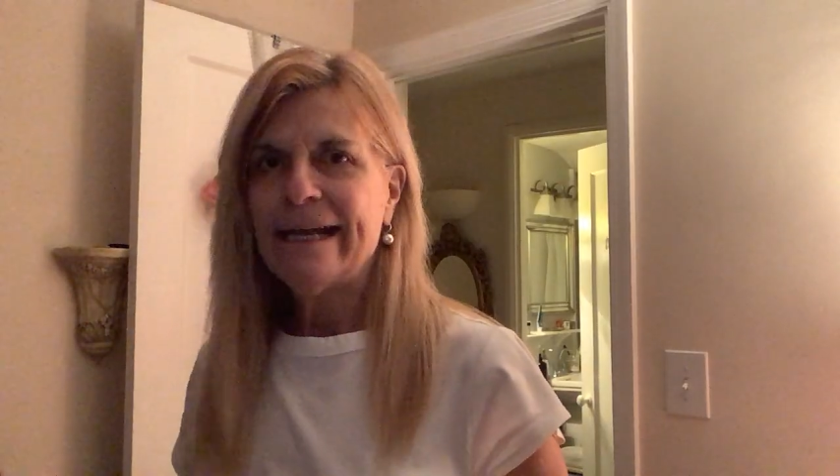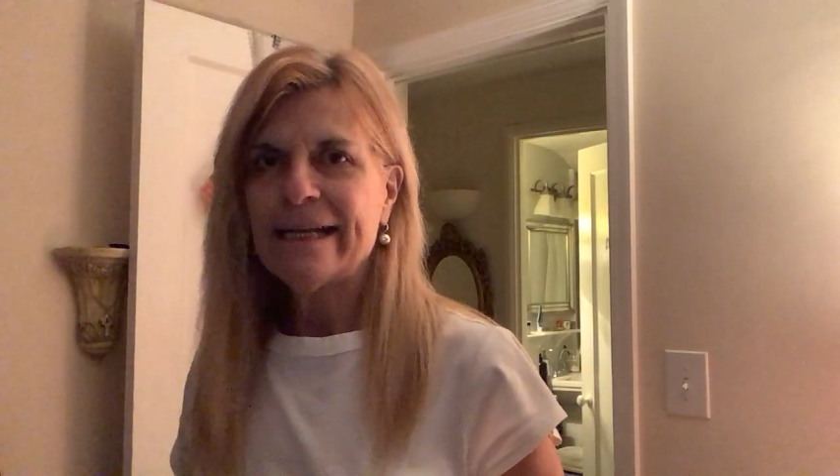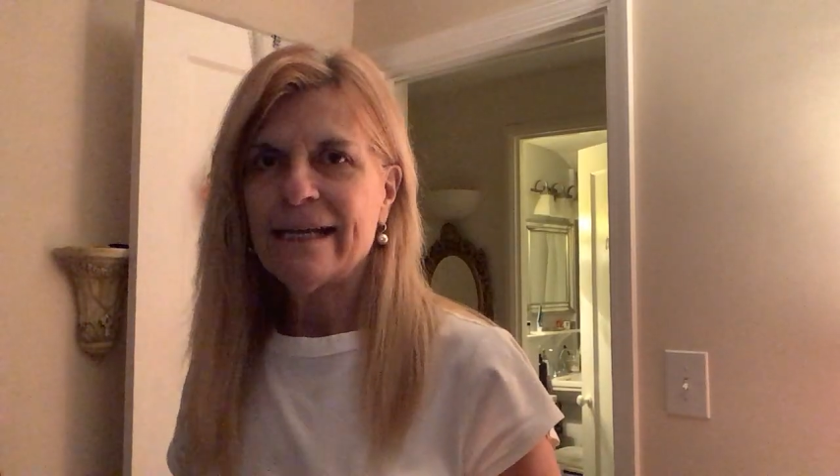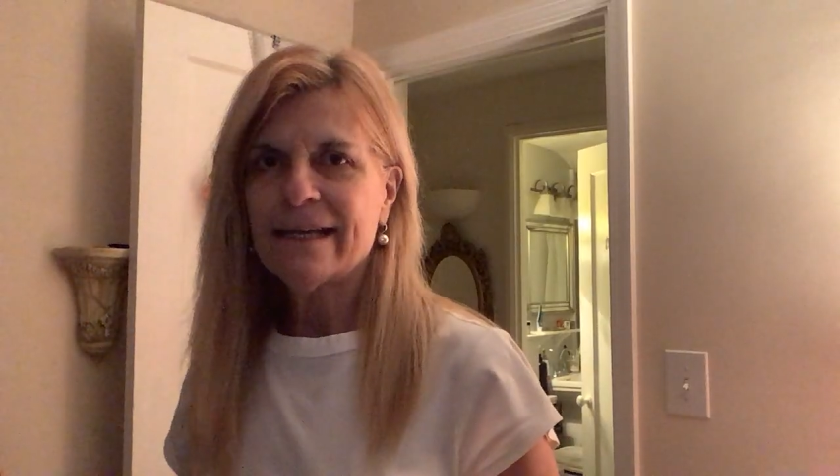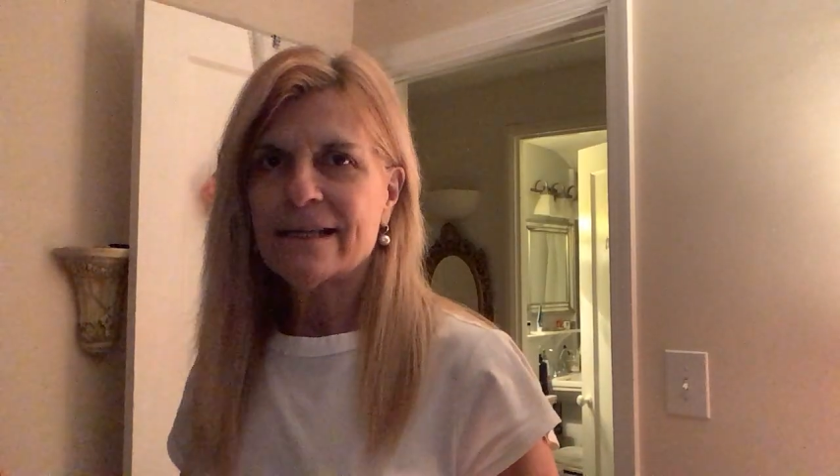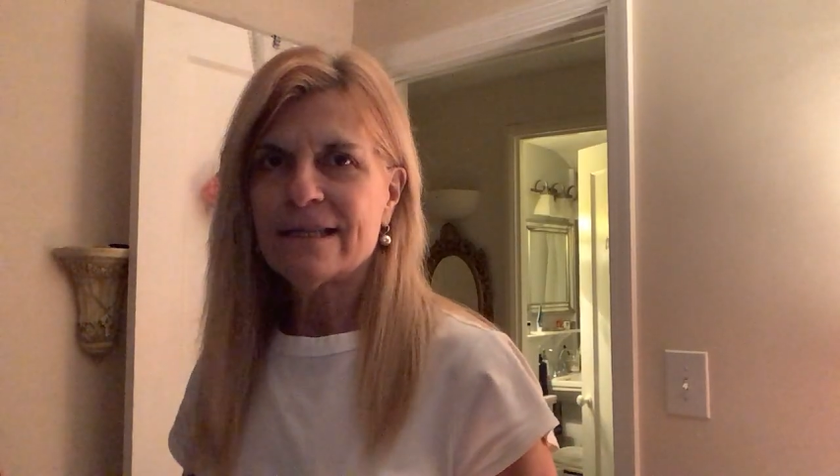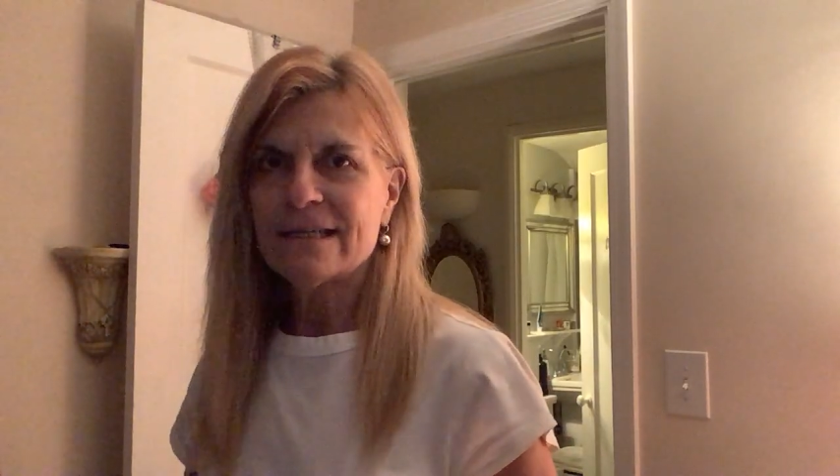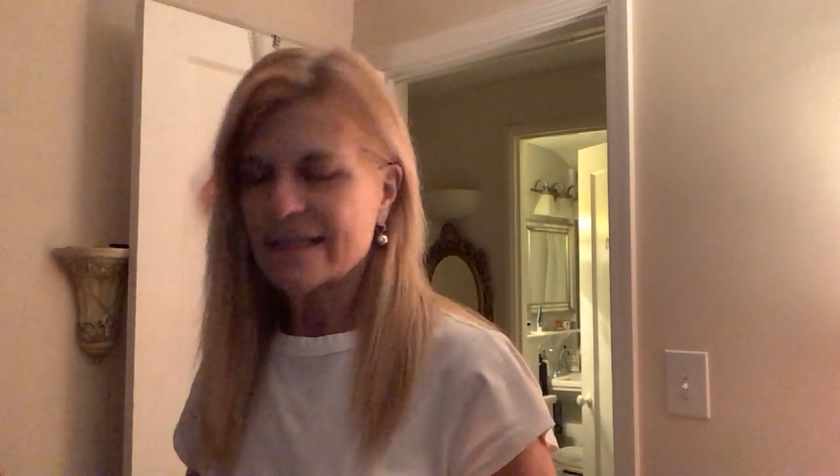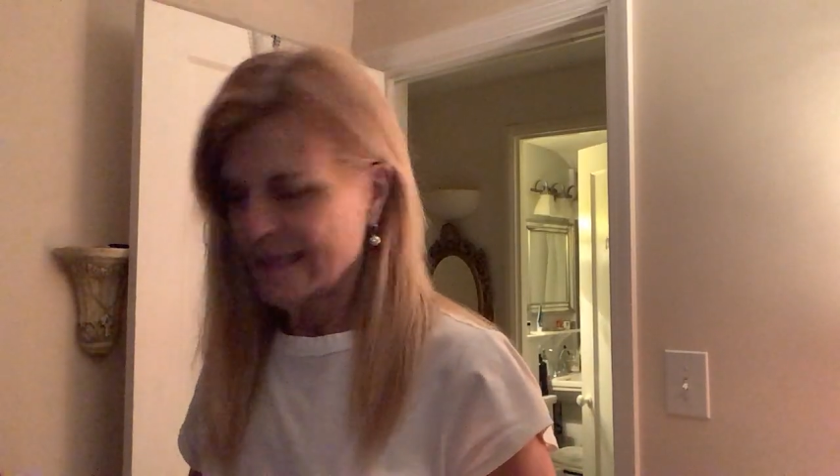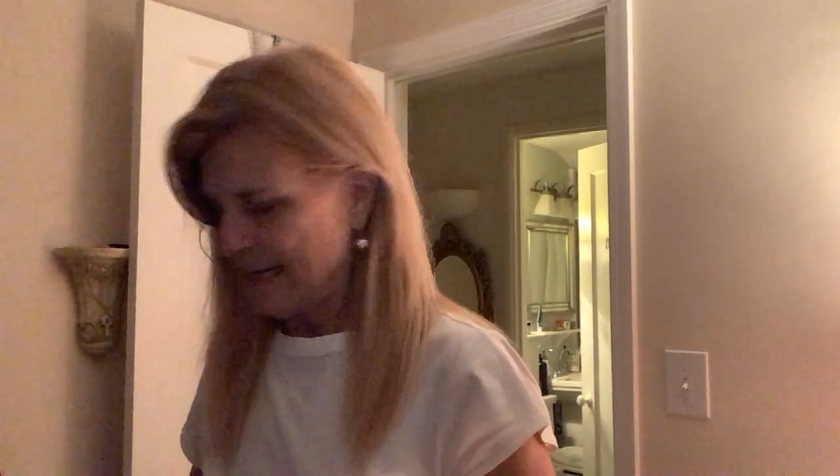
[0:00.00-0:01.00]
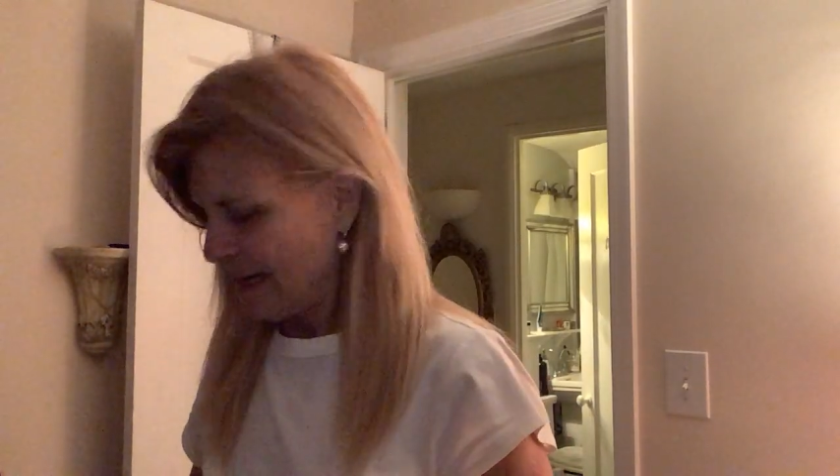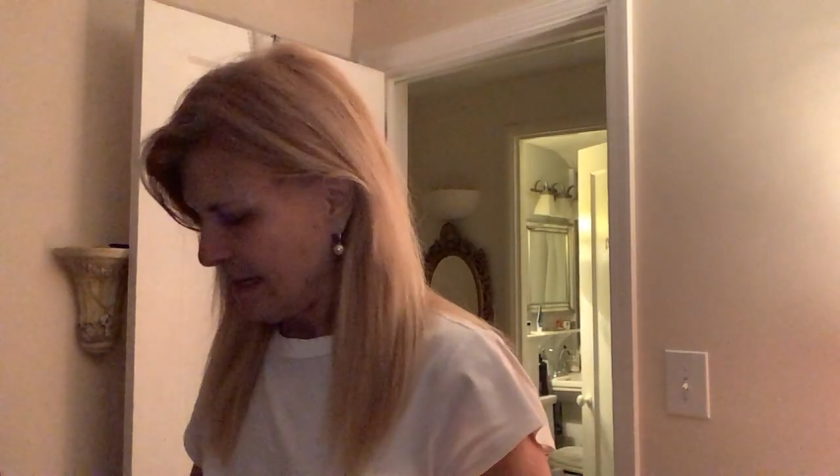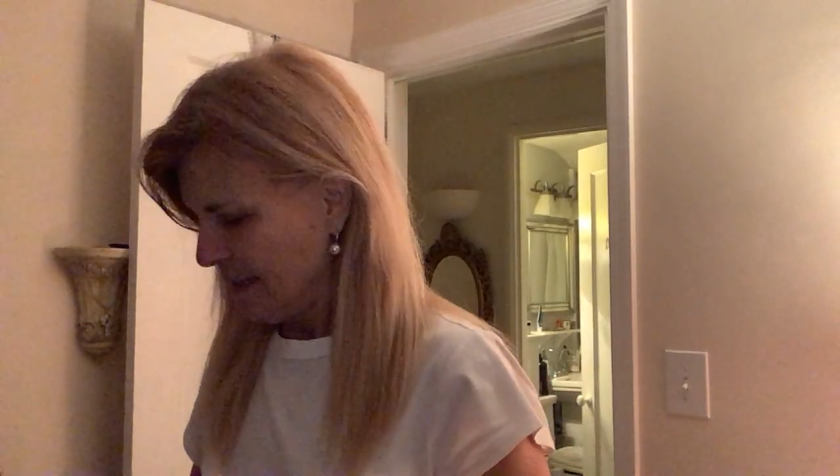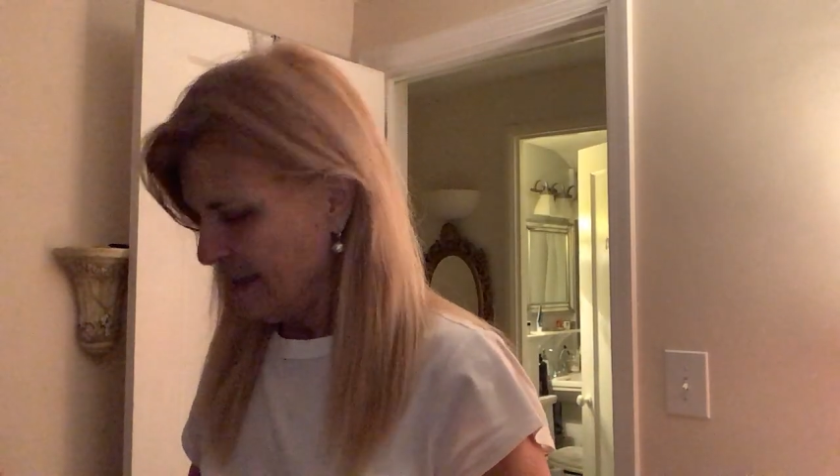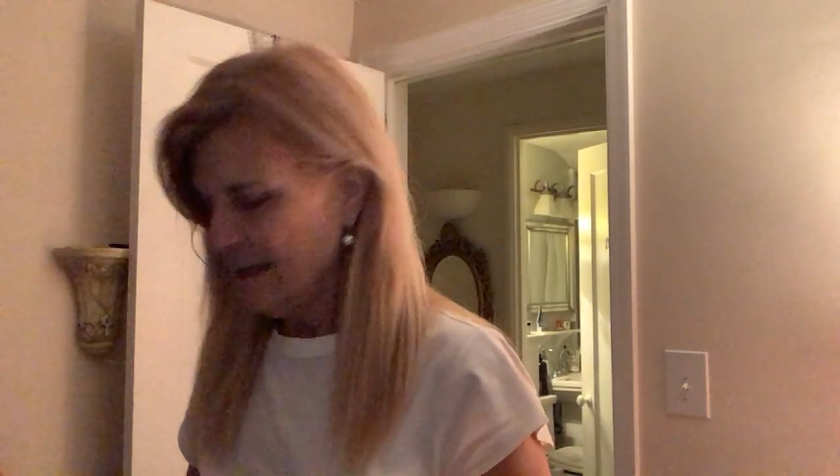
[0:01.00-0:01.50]
kick this
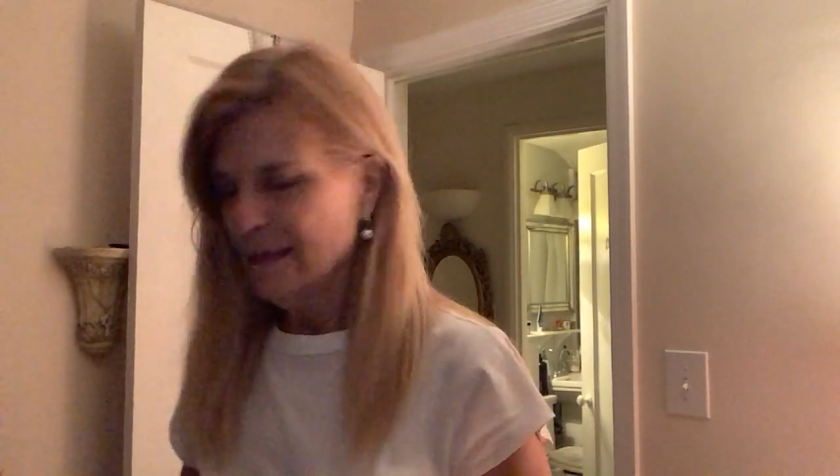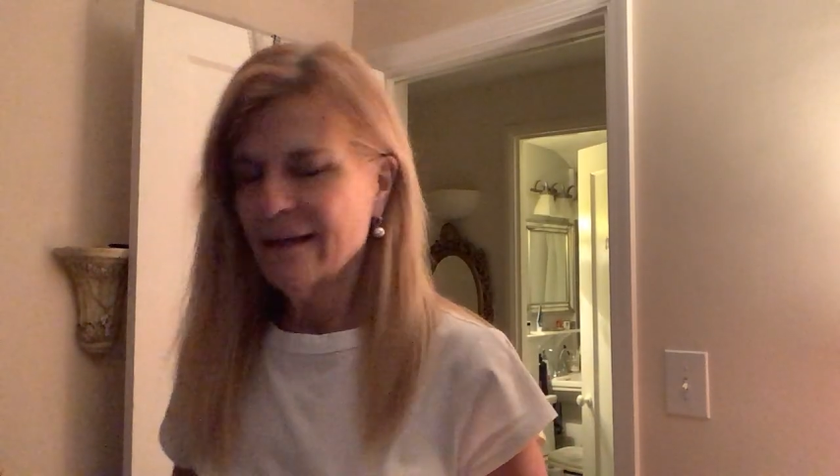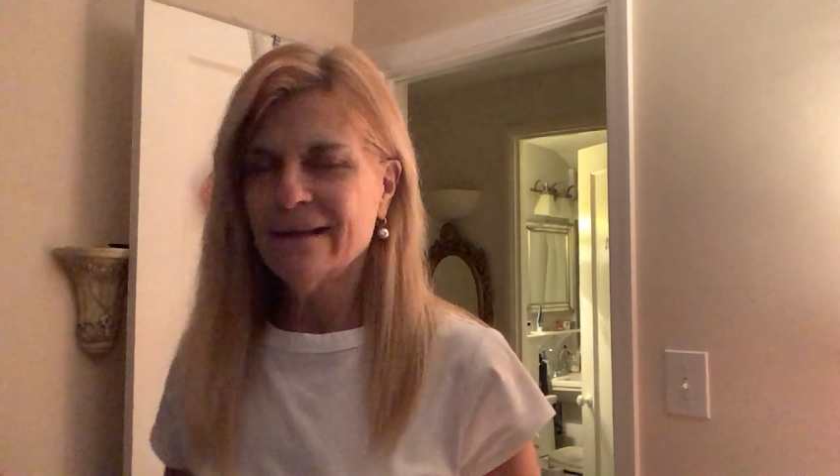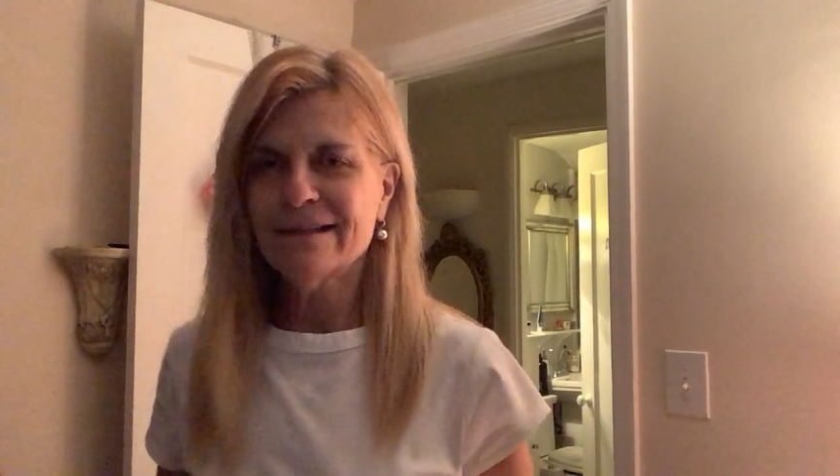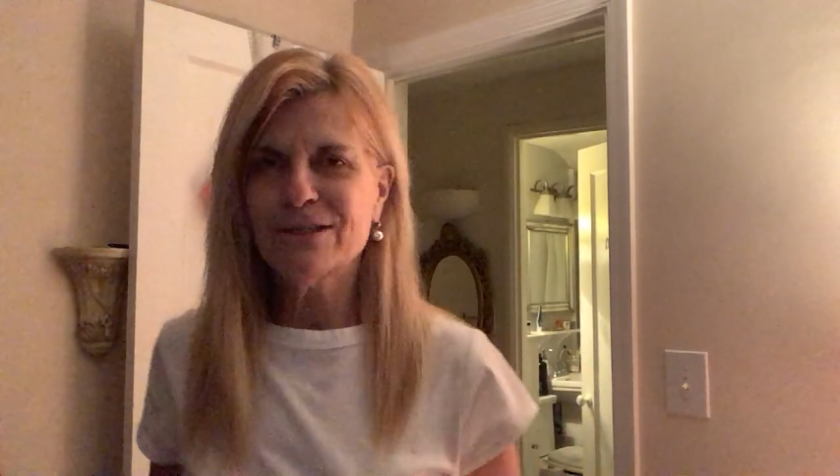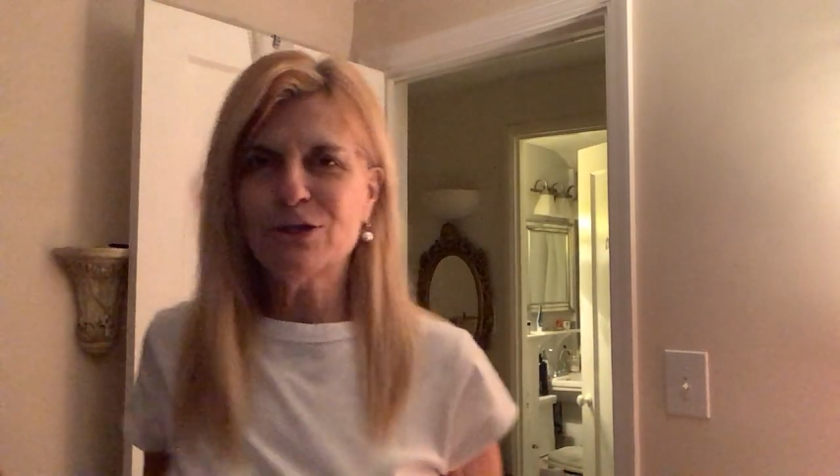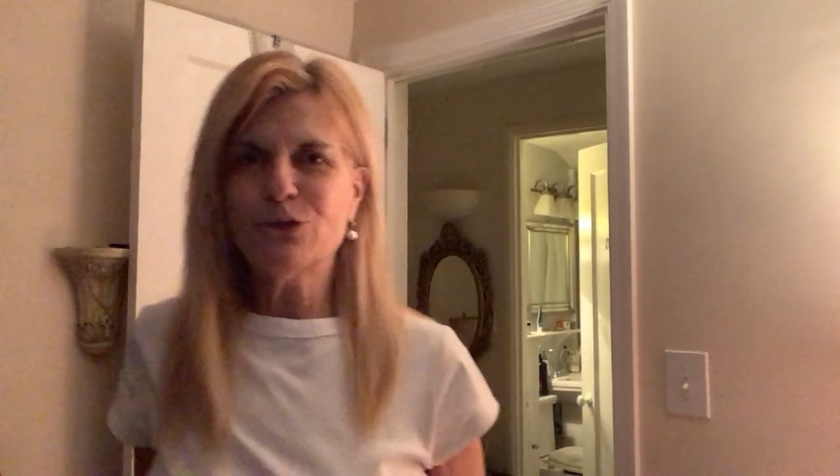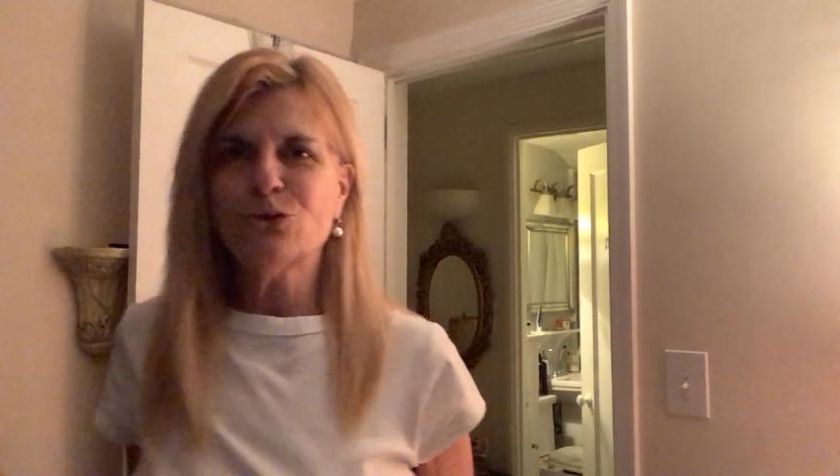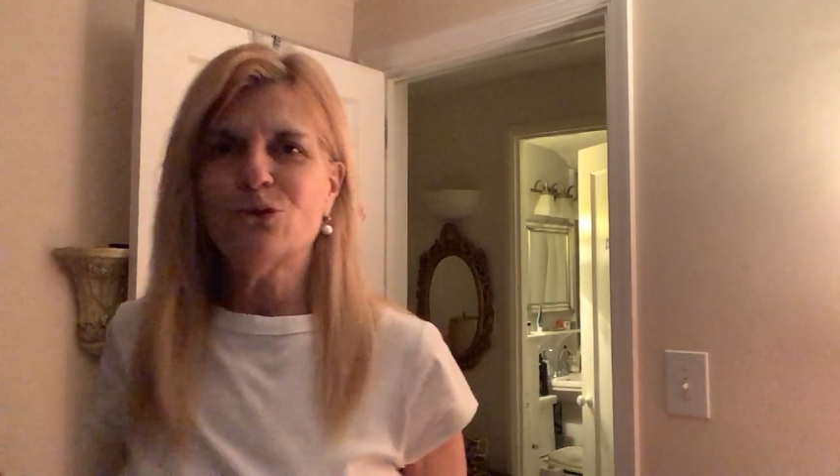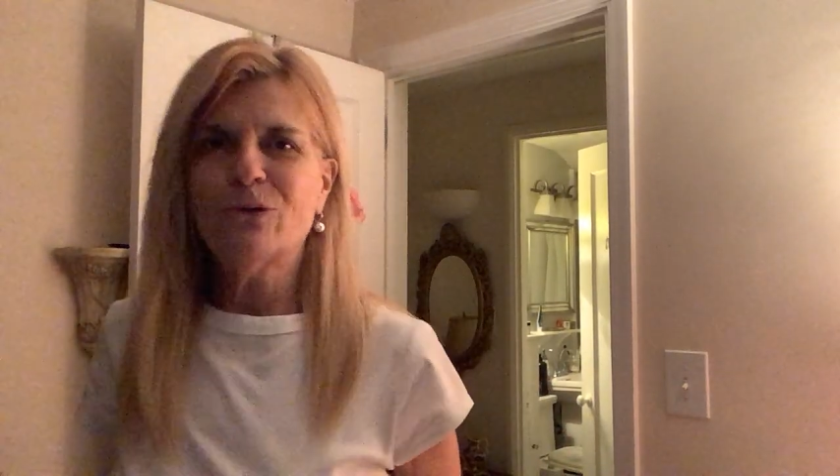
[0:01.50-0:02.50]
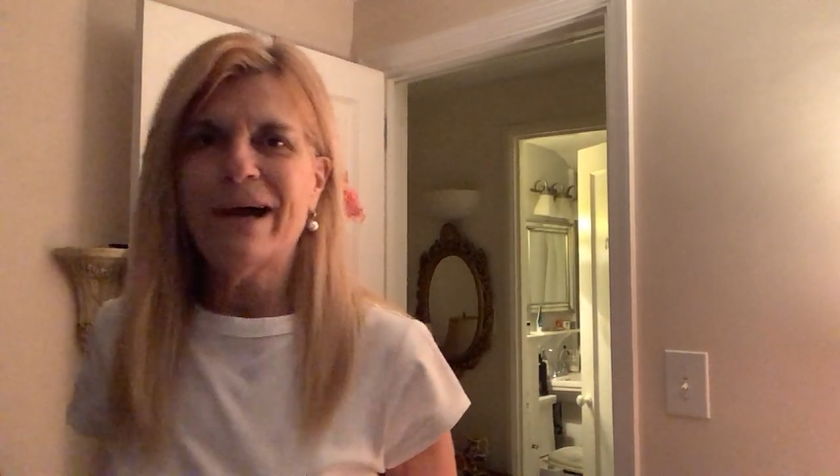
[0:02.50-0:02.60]
stool